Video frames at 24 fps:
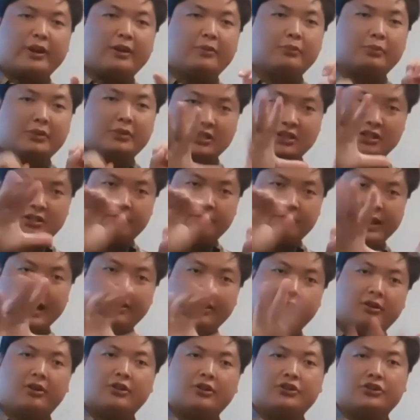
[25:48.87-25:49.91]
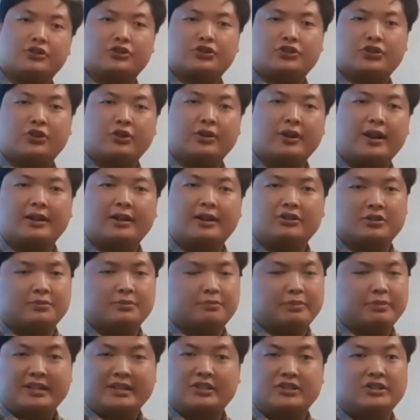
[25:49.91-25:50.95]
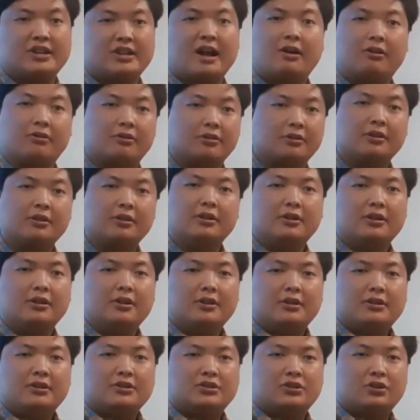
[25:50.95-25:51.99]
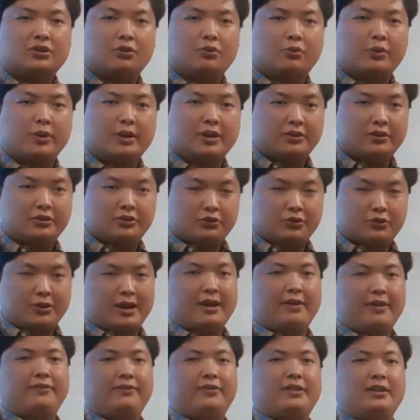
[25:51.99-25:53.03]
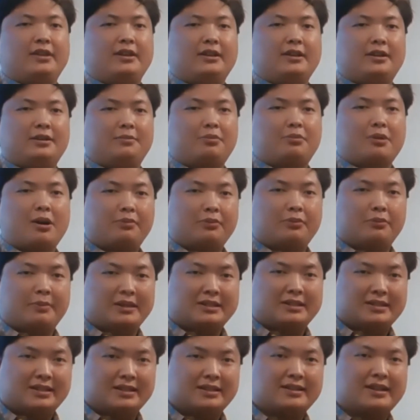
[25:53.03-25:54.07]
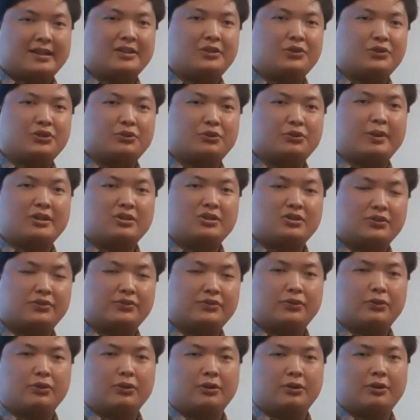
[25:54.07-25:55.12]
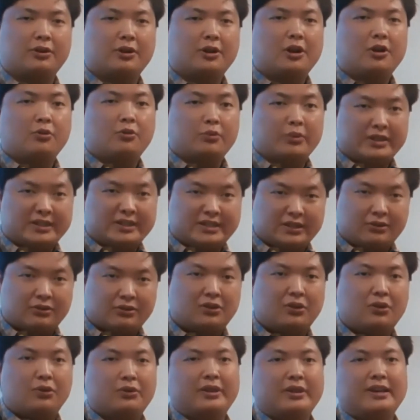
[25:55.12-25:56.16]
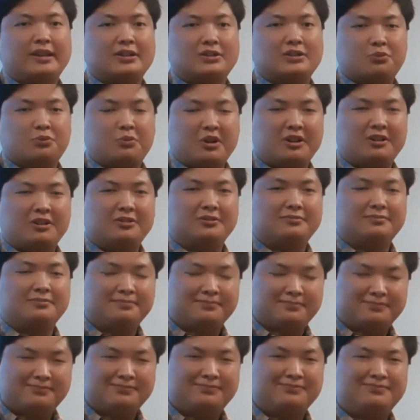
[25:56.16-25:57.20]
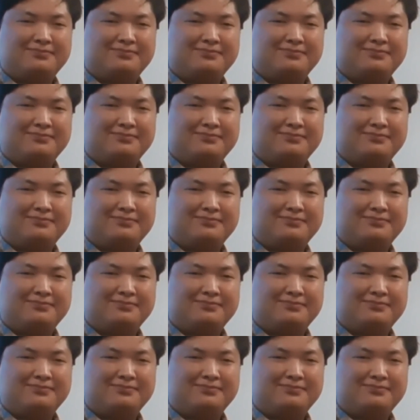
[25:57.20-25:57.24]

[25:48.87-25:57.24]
chlorine was splattered on your shirt and just bleached out. So we do have the proper mixing and dilution ratios for retail clothing as well.